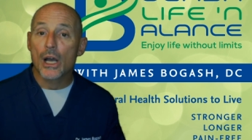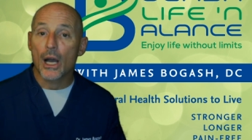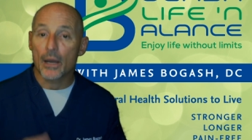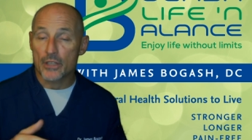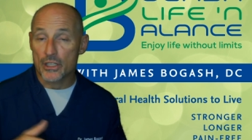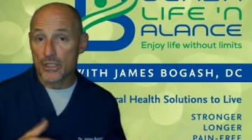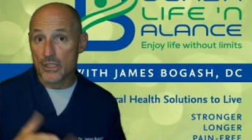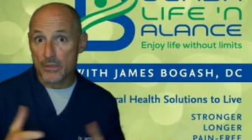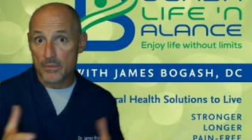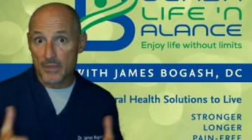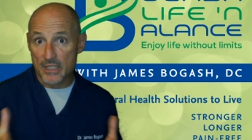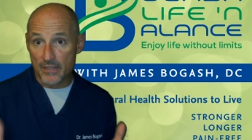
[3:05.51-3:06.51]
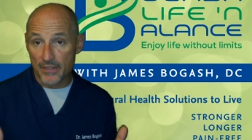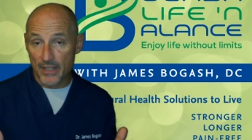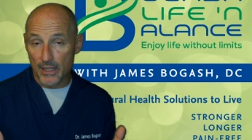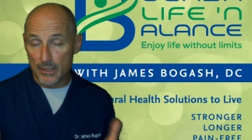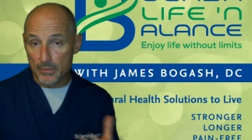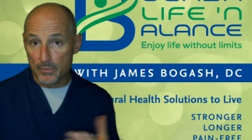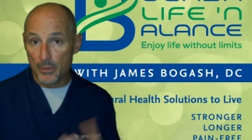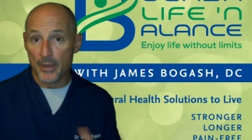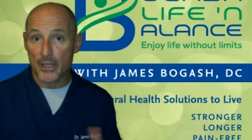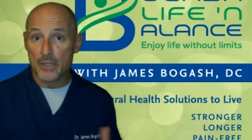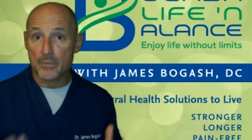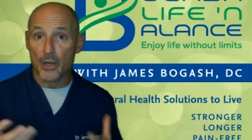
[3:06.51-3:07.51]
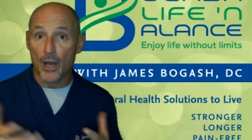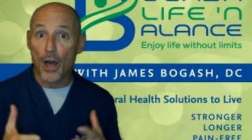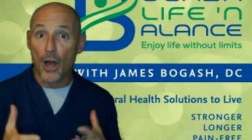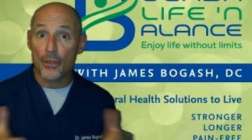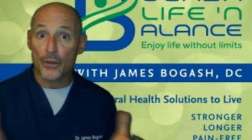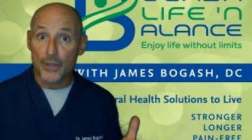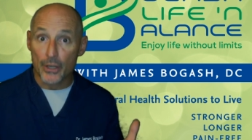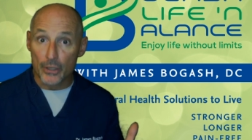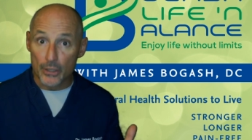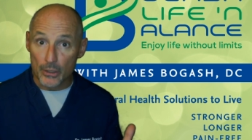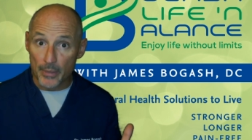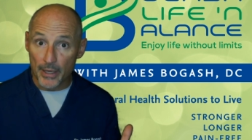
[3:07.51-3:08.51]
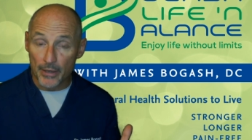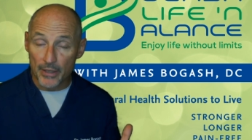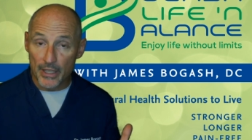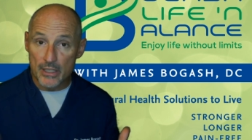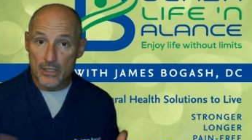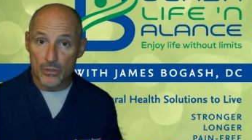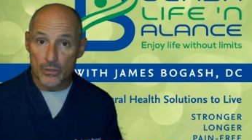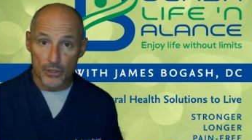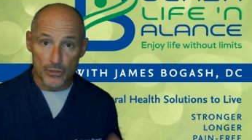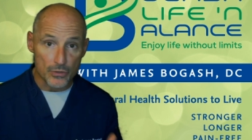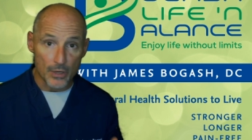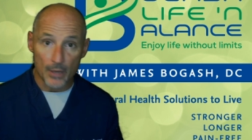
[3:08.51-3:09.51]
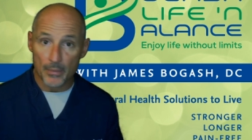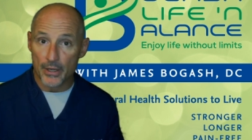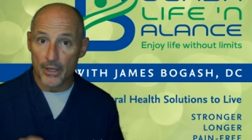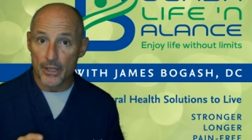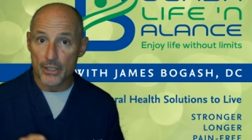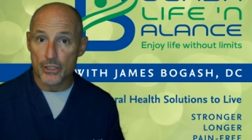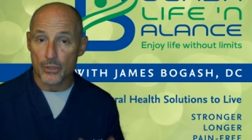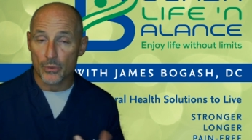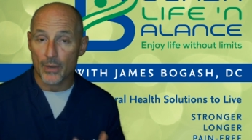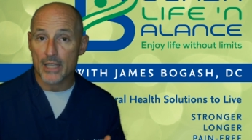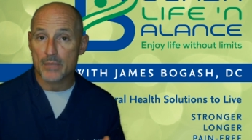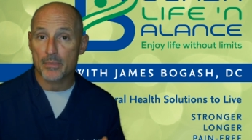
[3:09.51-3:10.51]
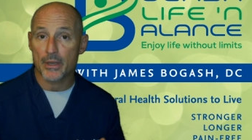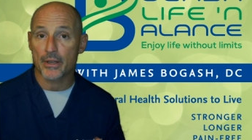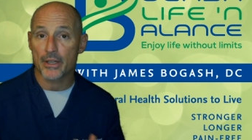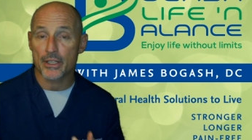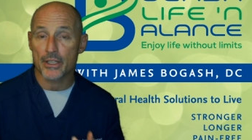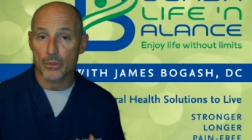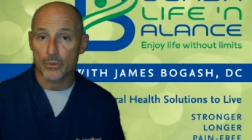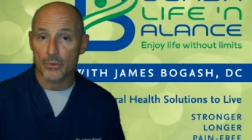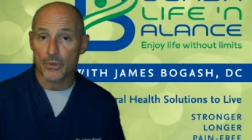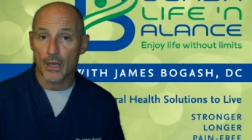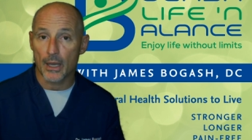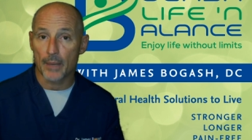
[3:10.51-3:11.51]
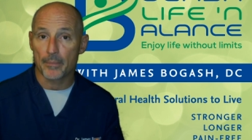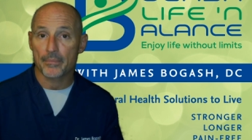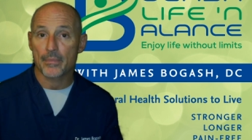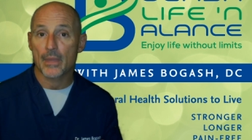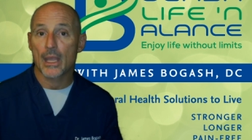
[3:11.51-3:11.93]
uh, this is specifically as blueberries, but other darker berries, so your strawberries, your raspberries, your, um,